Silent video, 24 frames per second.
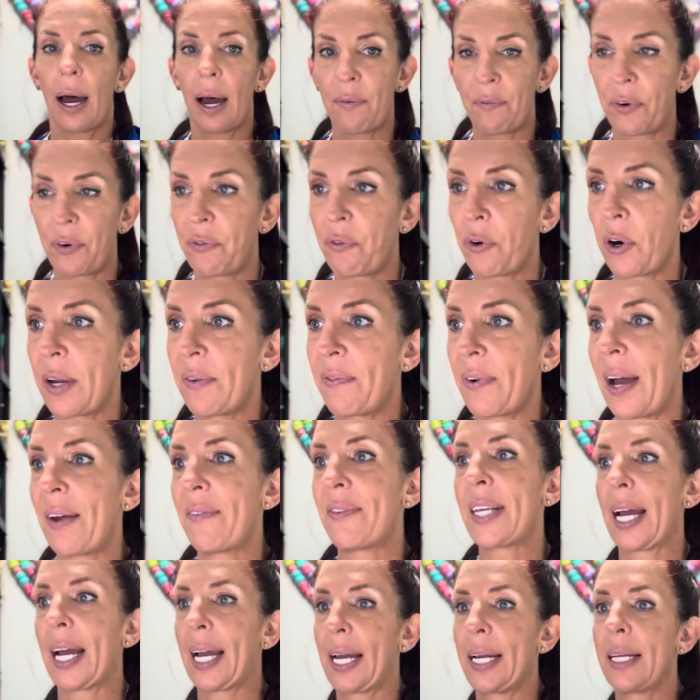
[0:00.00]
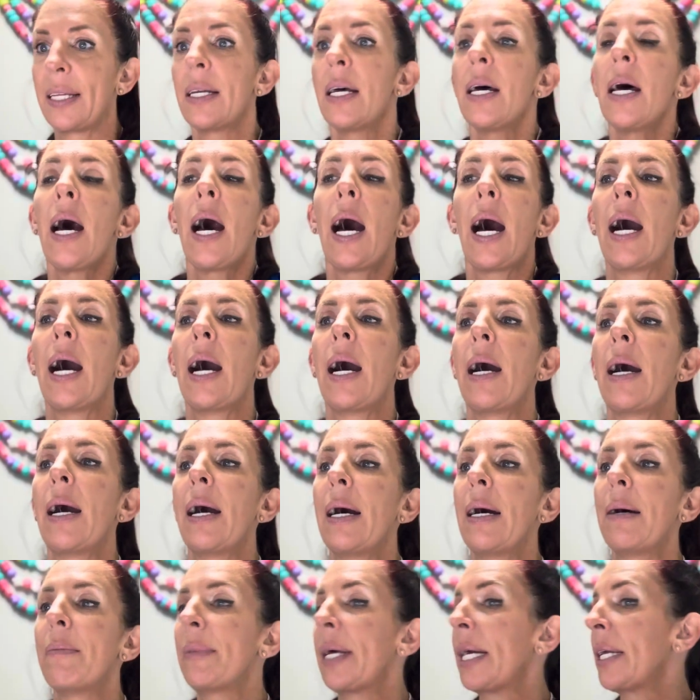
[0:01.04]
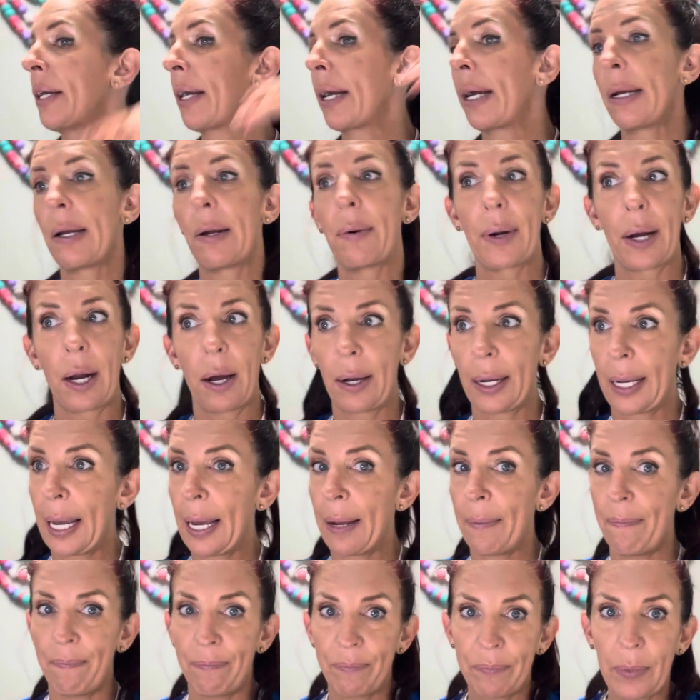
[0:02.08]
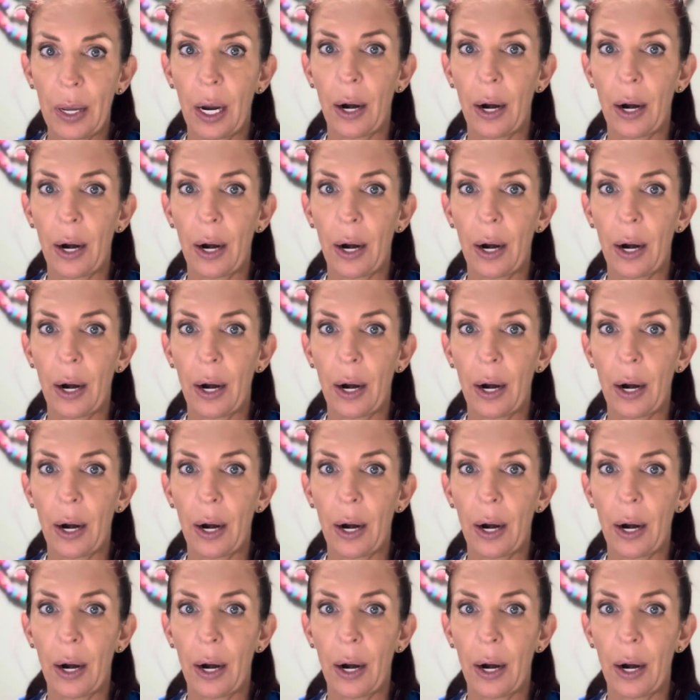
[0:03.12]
for 45 seconds. Then you're going to do it all again.